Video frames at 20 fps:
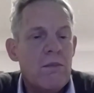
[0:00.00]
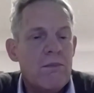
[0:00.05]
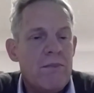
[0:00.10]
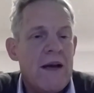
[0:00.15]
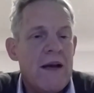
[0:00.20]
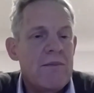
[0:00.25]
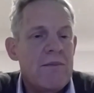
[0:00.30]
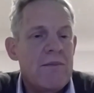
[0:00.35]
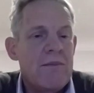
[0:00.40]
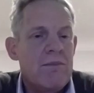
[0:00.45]

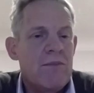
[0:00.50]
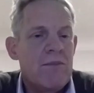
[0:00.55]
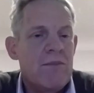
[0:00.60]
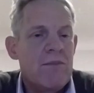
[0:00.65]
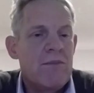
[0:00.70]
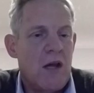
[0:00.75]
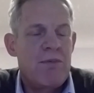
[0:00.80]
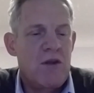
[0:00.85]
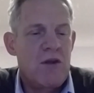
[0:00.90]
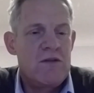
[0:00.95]
or
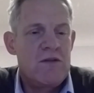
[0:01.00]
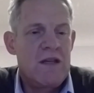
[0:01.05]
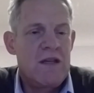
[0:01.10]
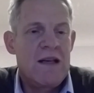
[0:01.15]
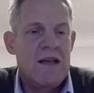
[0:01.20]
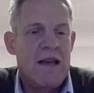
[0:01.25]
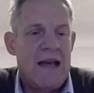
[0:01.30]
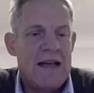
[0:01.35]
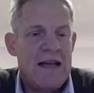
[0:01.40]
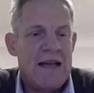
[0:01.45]
by
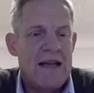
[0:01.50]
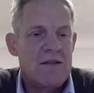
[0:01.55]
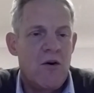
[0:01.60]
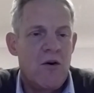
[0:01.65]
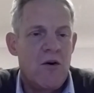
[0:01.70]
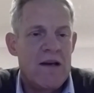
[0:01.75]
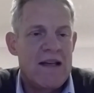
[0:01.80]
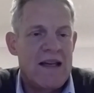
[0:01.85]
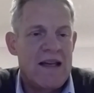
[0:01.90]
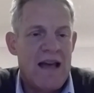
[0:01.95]
just
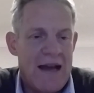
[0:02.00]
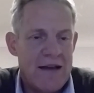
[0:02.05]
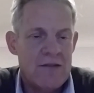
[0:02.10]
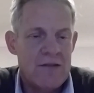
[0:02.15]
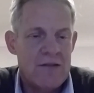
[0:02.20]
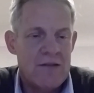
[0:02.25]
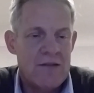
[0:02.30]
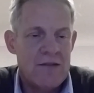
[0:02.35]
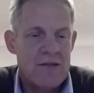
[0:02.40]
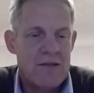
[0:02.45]
producing less
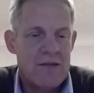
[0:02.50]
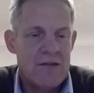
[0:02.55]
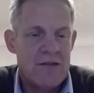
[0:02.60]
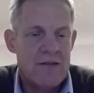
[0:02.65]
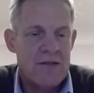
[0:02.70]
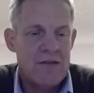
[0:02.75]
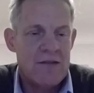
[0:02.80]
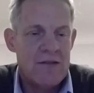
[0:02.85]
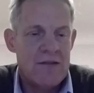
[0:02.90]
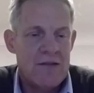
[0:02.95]
oil and
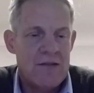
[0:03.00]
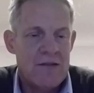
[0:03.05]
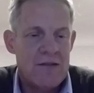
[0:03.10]
gas.